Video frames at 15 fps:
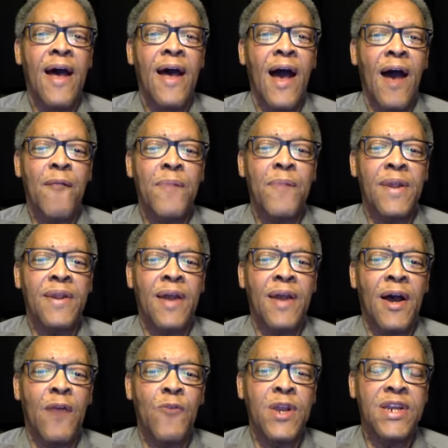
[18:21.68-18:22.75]
I've been
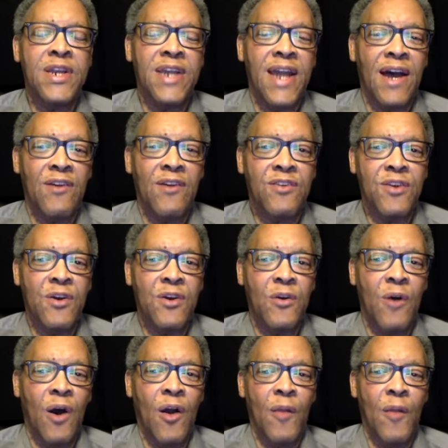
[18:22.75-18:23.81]
uh, reaching out to
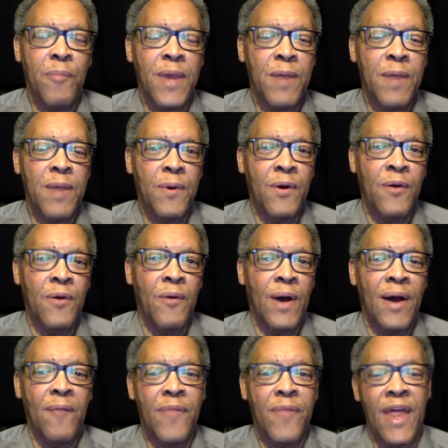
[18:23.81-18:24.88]
all the people
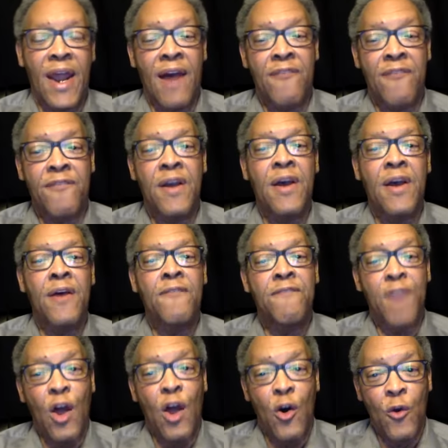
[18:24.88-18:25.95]
um, that I've
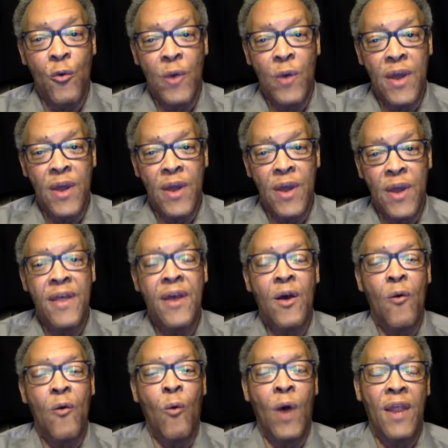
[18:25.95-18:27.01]
flown with.
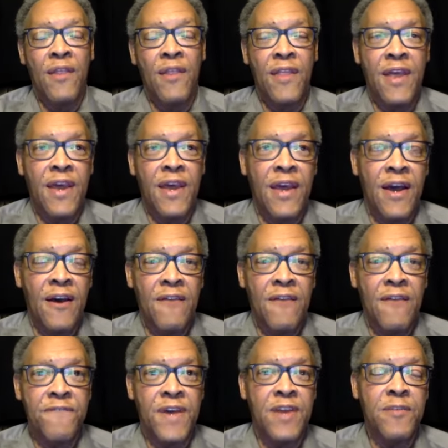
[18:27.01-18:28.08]
One of the
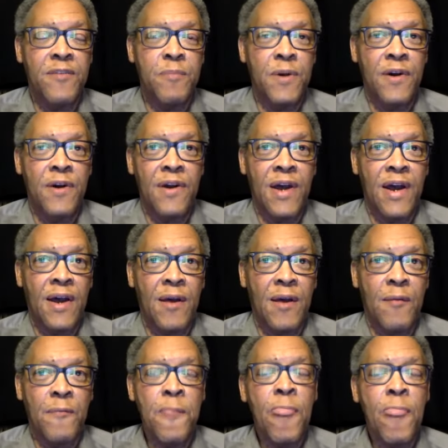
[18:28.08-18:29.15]
Facebook,
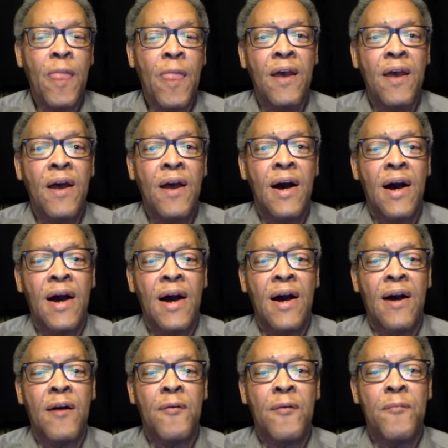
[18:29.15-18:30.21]
um,
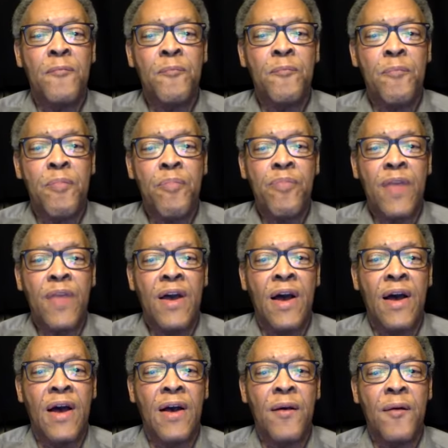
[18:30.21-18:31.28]
um,
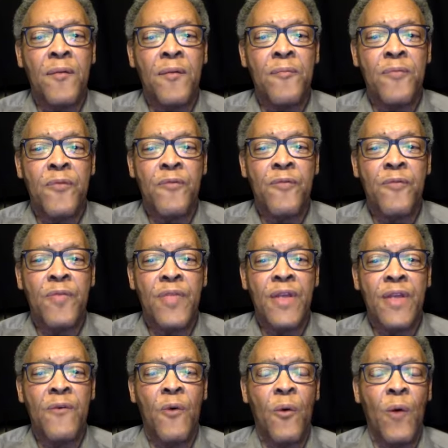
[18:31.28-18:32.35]
um,
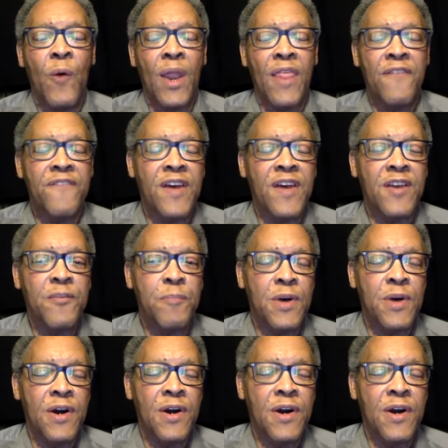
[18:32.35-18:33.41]
one of the
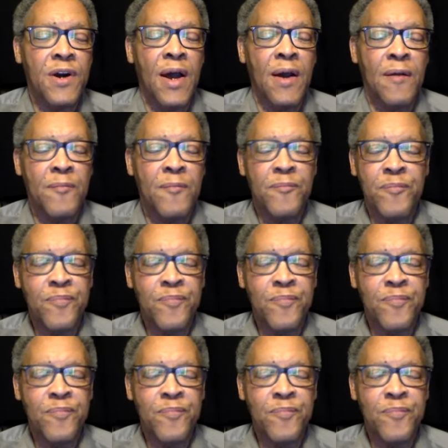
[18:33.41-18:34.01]
Facebook um,